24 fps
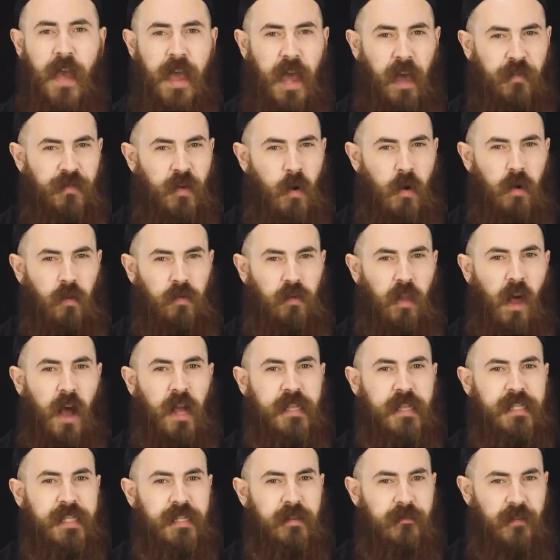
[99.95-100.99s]
and there are
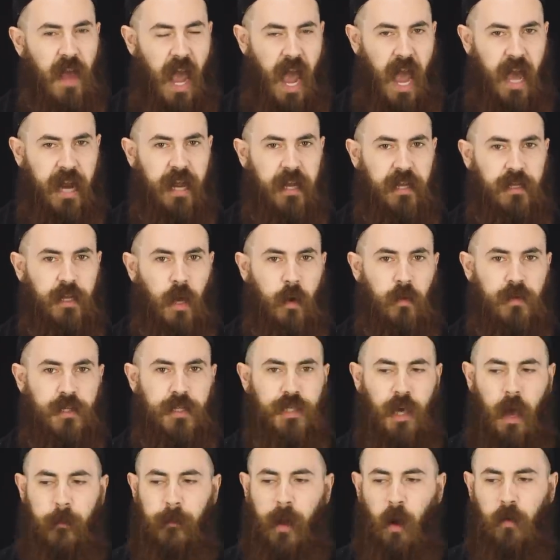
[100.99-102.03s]
lots of anecdotes
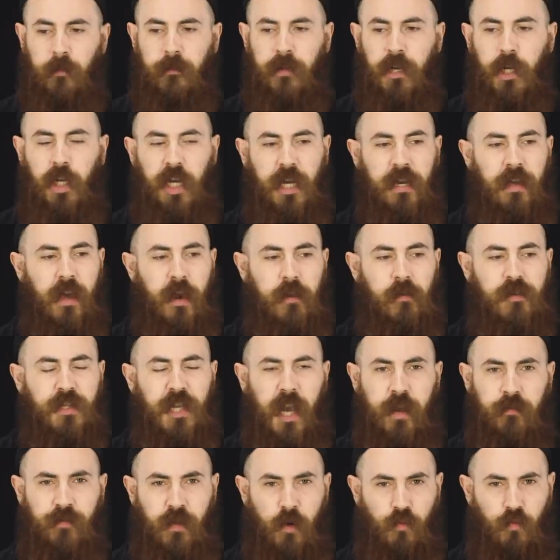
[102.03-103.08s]
about machine gunners
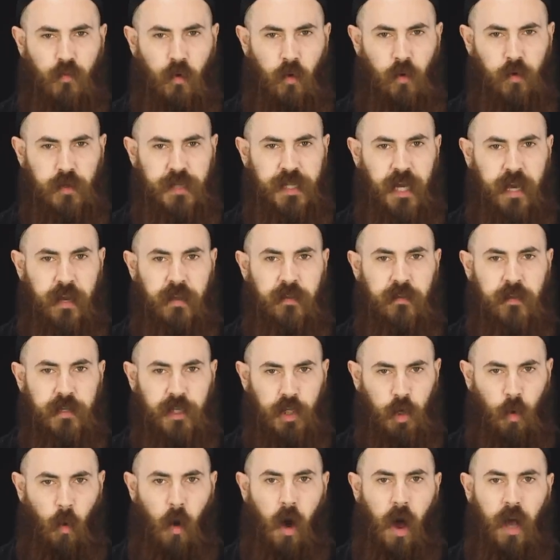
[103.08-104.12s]
and their roles in the
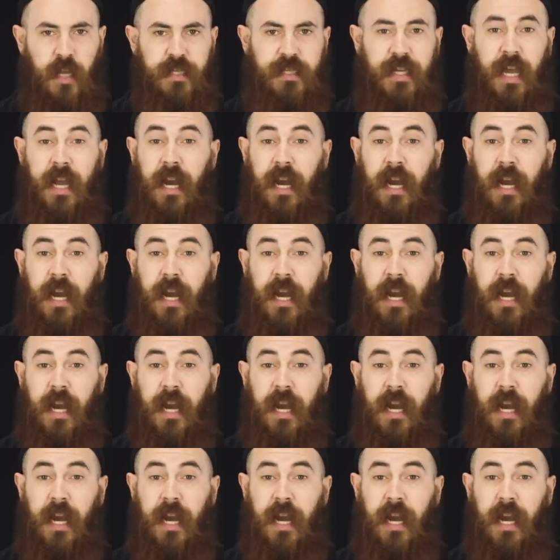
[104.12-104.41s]
squads,